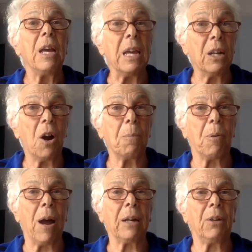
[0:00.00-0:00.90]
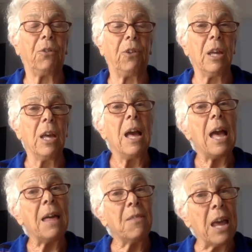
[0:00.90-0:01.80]
in our pregnancy
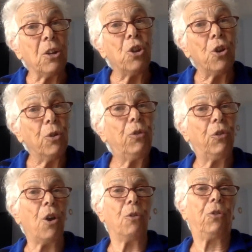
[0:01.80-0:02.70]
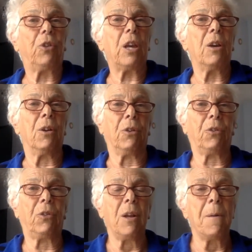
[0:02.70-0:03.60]
and then use those
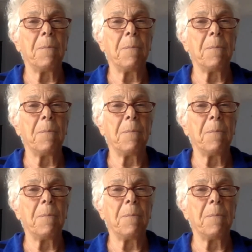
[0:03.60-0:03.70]
skills